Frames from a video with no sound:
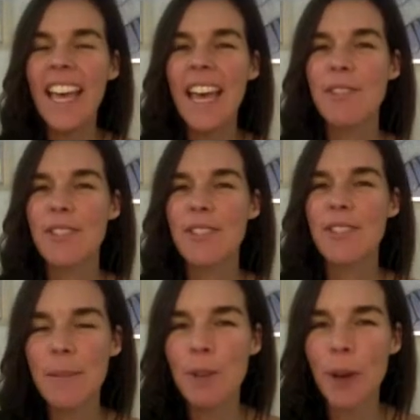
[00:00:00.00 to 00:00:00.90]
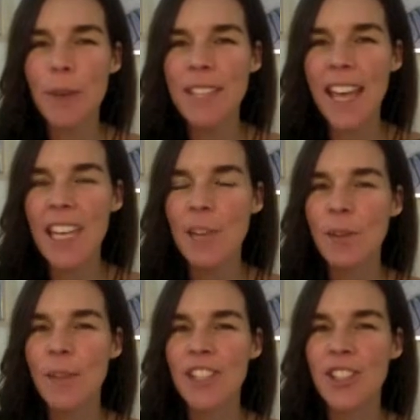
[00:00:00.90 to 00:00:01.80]
if you're setting up your website, you
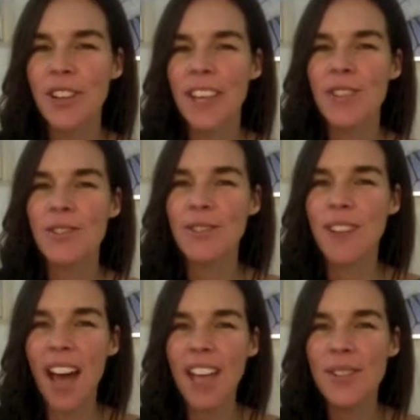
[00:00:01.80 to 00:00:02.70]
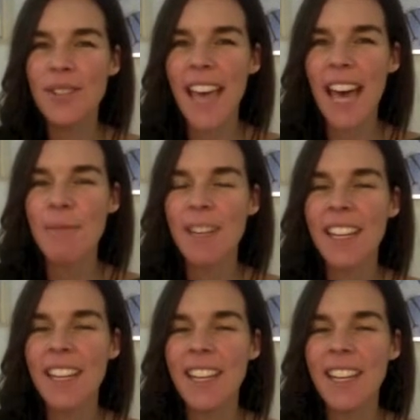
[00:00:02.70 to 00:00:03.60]
want to make sure that you do not use
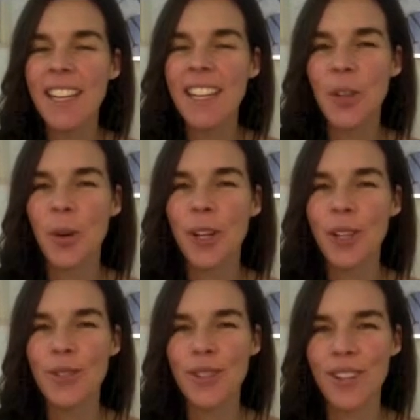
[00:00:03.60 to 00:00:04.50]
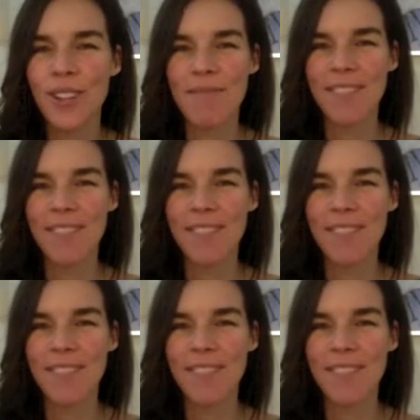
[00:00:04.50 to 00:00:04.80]
admin as your username.